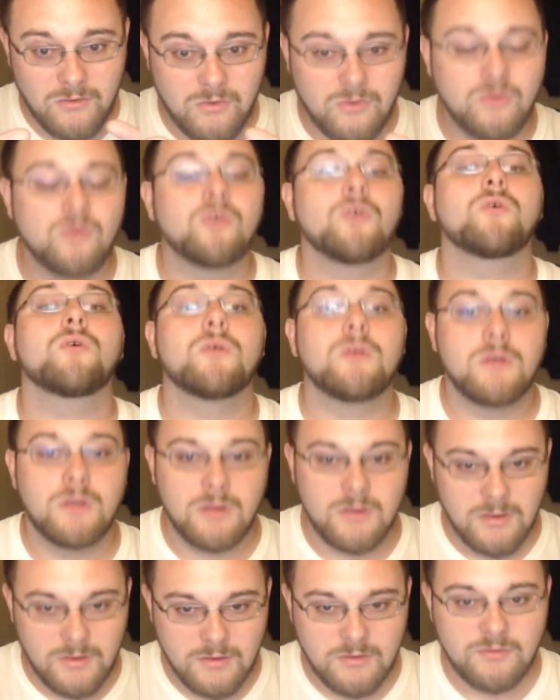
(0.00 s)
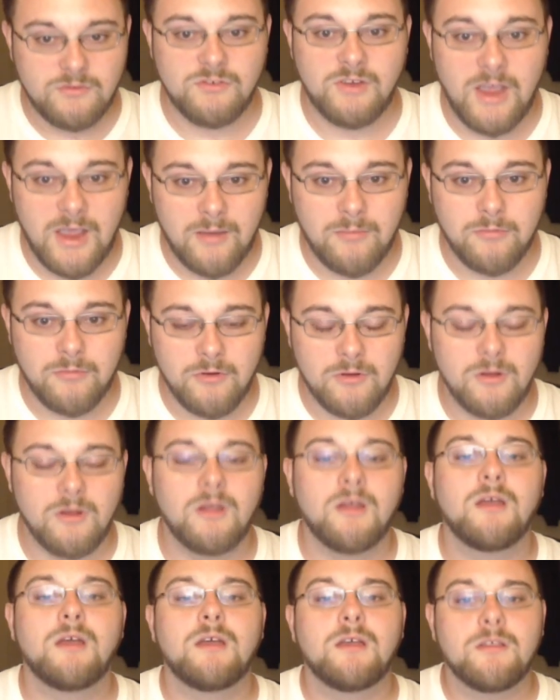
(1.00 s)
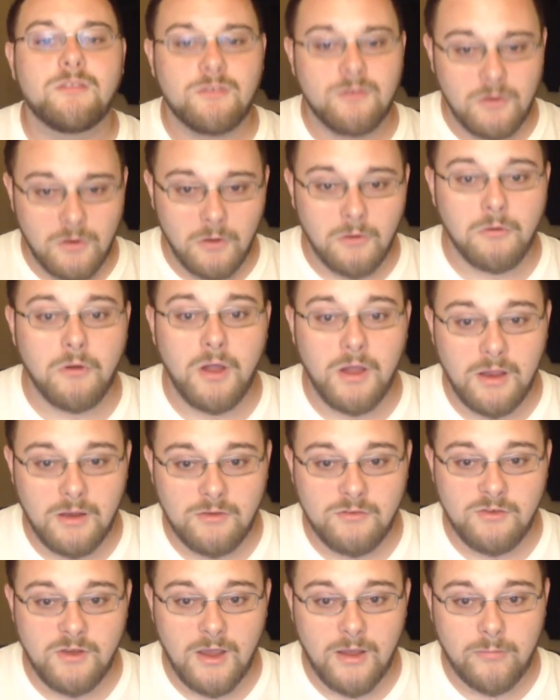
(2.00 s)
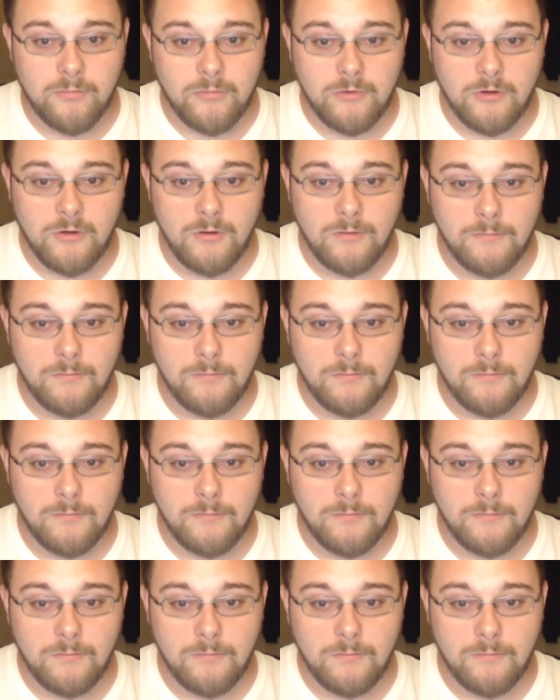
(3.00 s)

good chapter. It's an alright chapter.